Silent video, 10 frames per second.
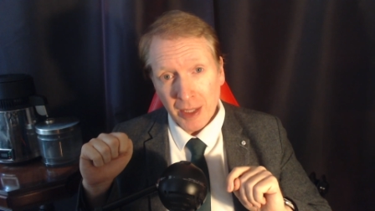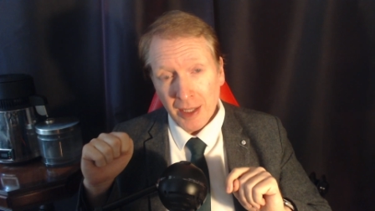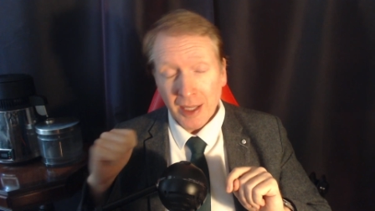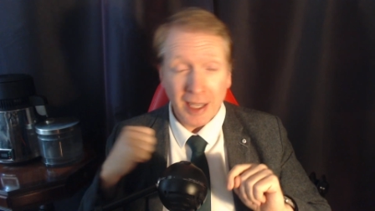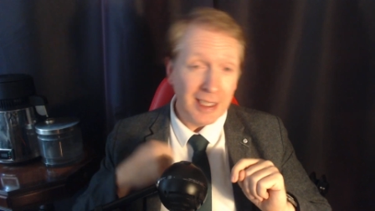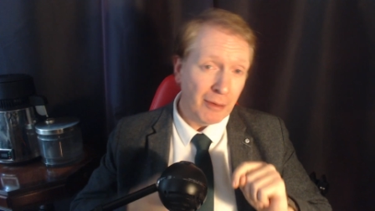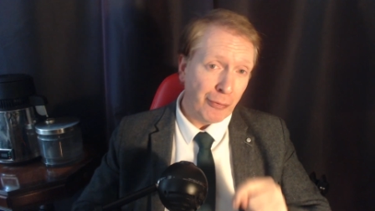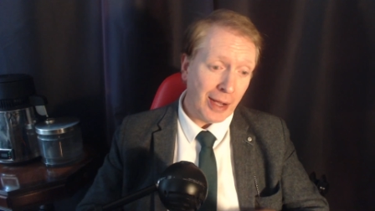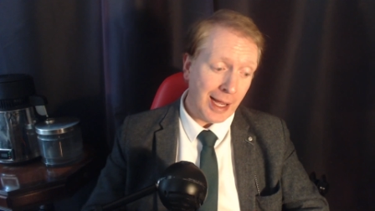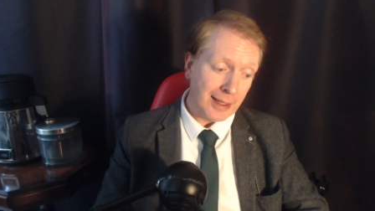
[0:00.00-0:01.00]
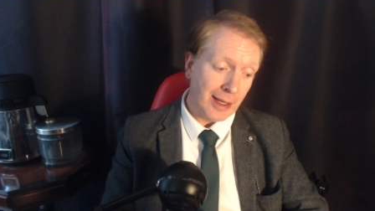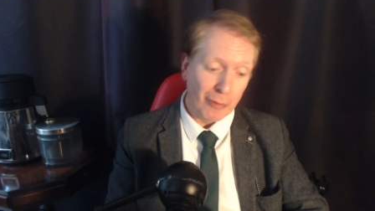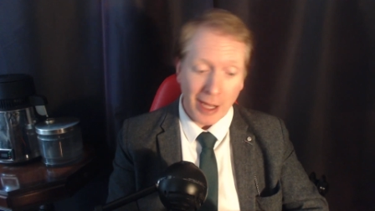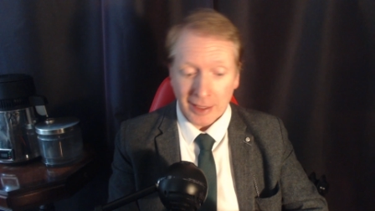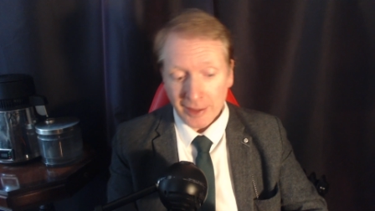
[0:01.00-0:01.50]
And in fact, I've
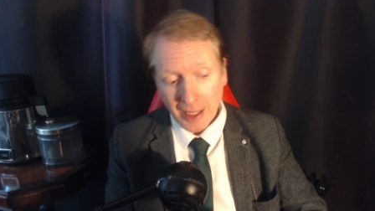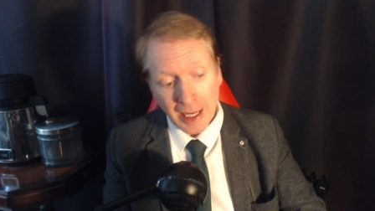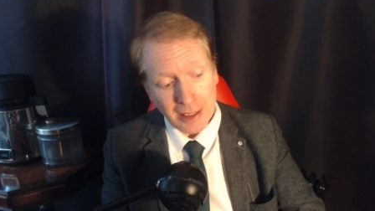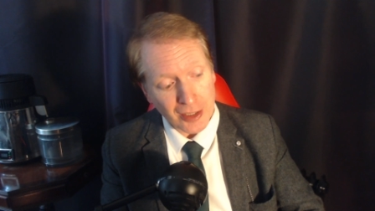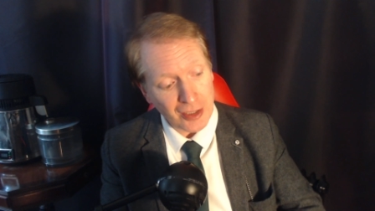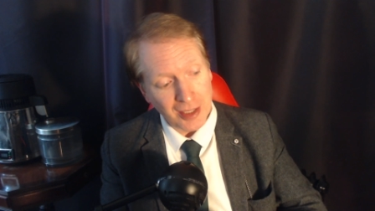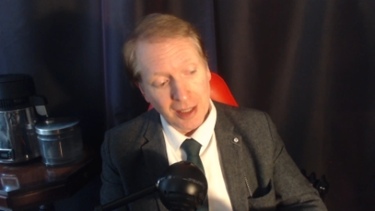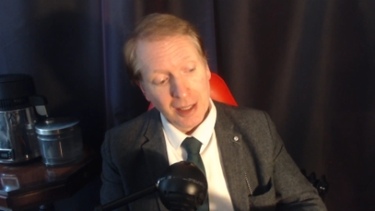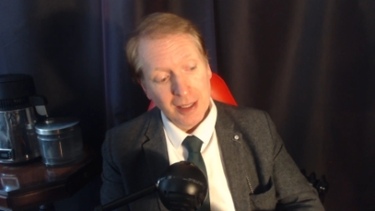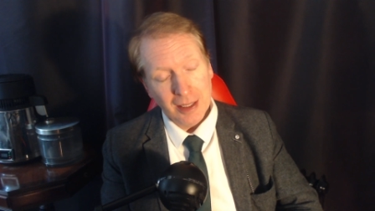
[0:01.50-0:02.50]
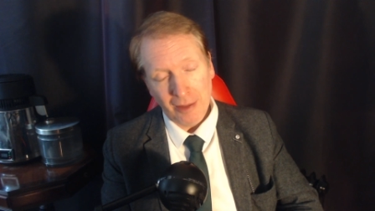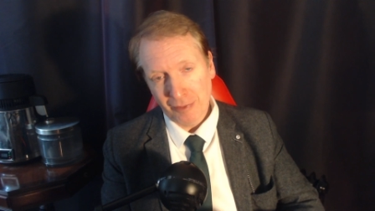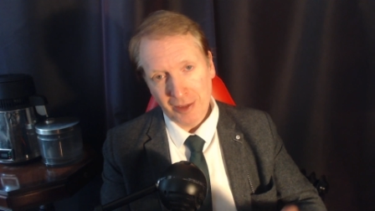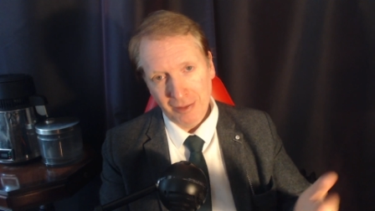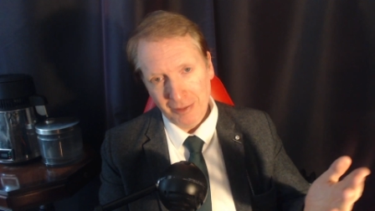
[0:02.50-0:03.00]
ran tests. I've,
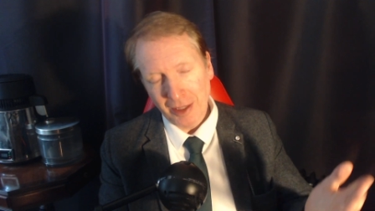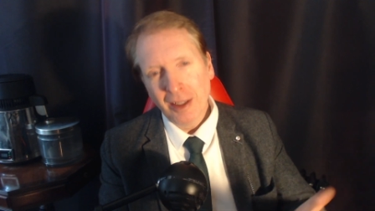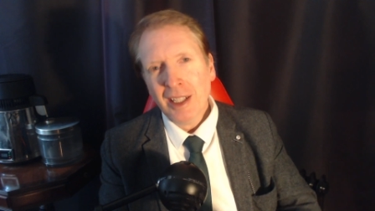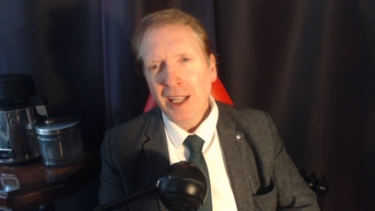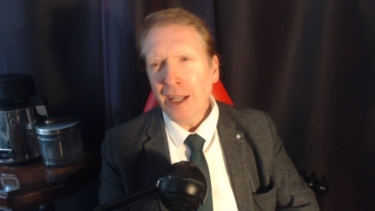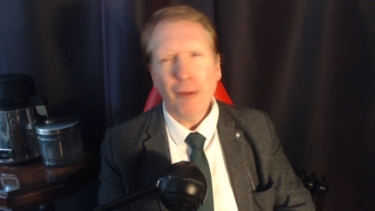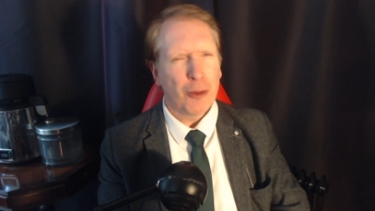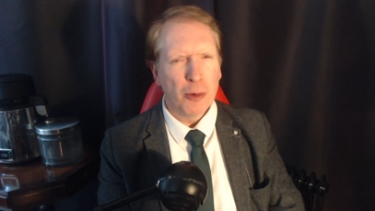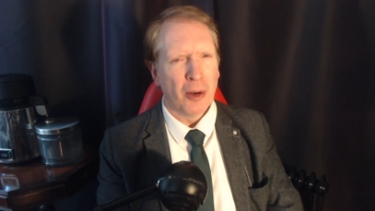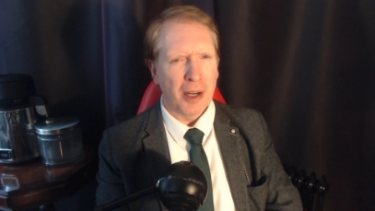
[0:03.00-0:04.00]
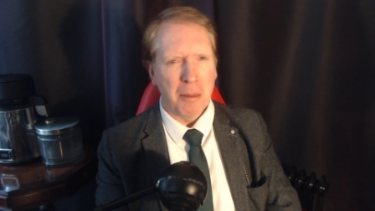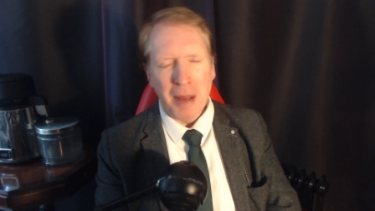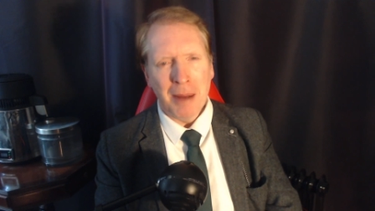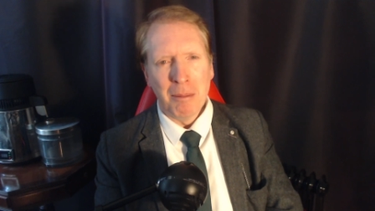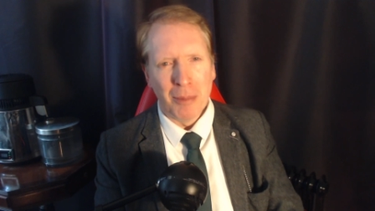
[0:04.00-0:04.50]
eh, if you were a
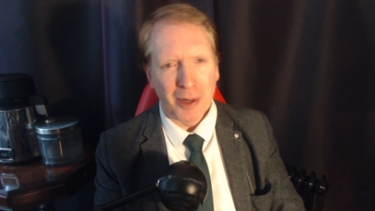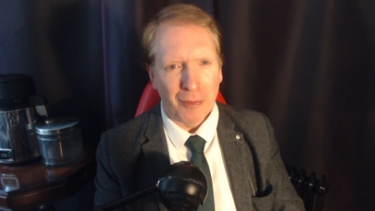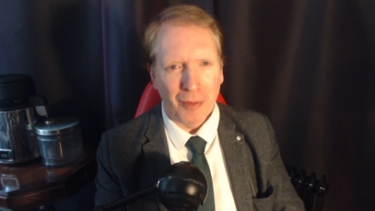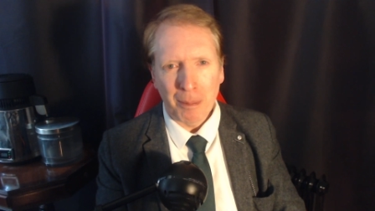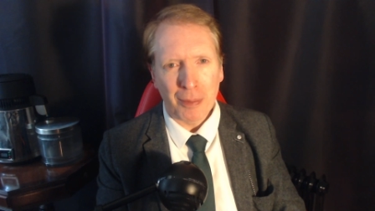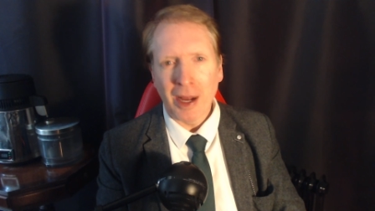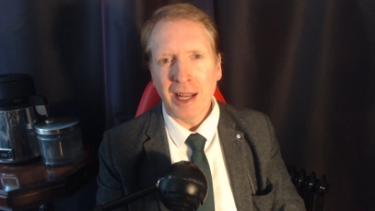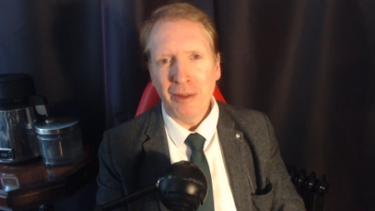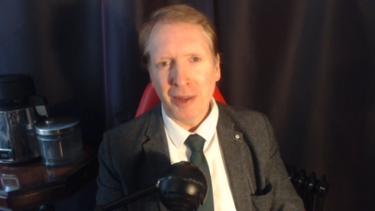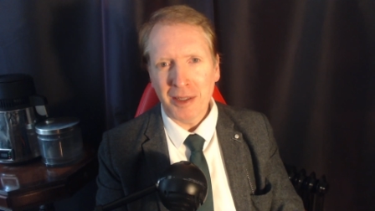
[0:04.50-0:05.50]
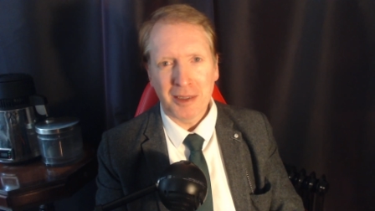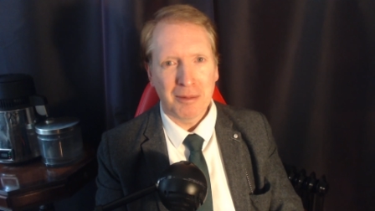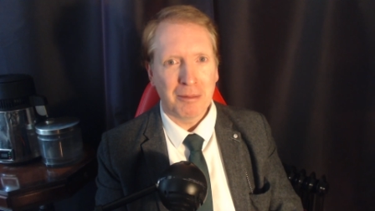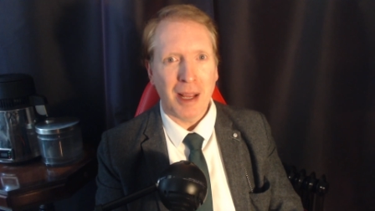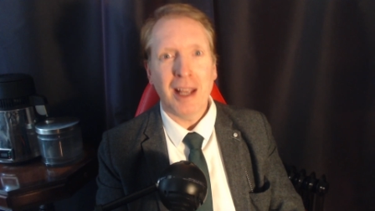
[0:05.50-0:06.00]
member of the private
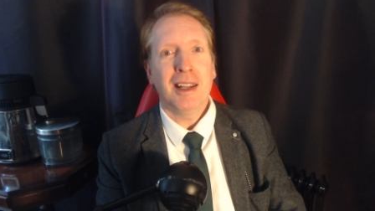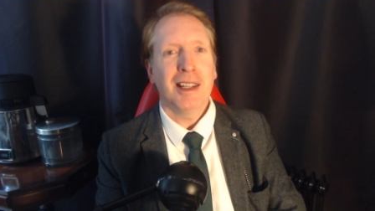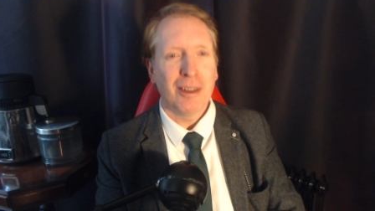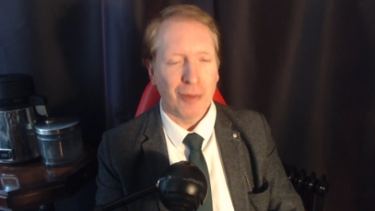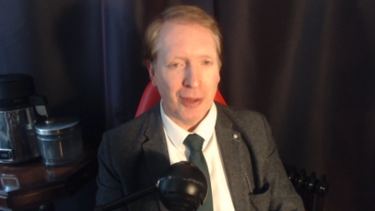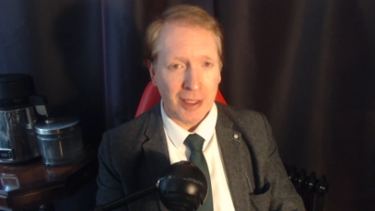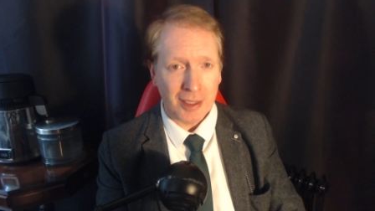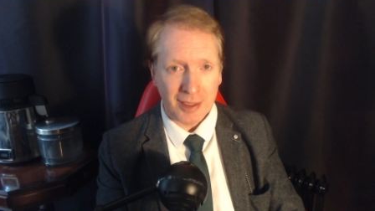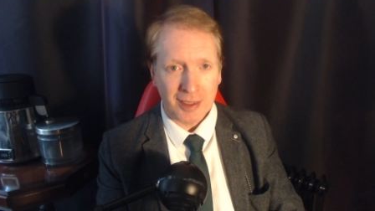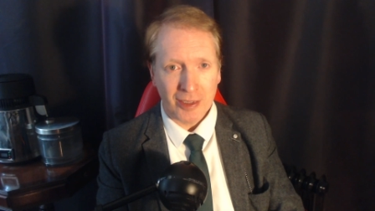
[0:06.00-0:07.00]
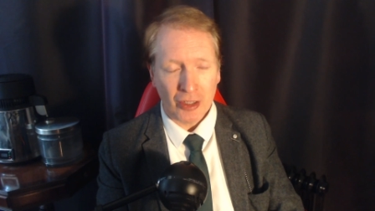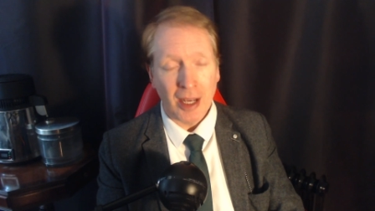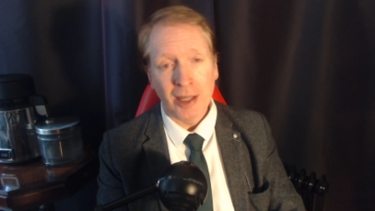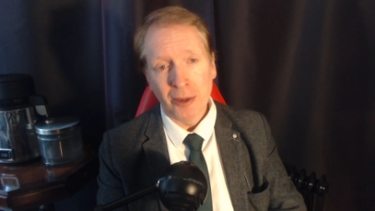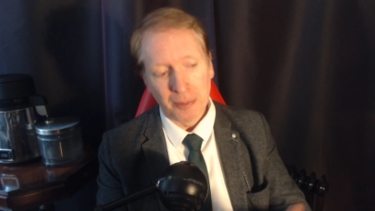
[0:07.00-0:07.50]
area for this
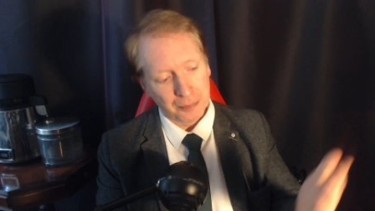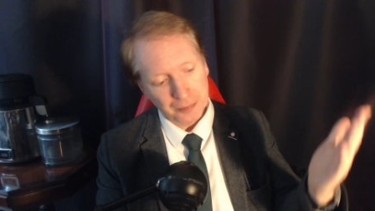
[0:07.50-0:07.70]
channel,